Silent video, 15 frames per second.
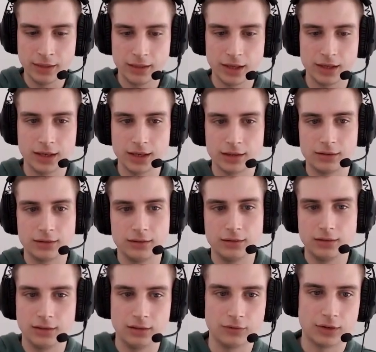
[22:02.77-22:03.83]
they get
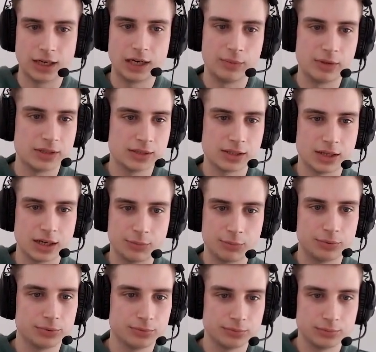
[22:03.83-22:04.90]
the environment set up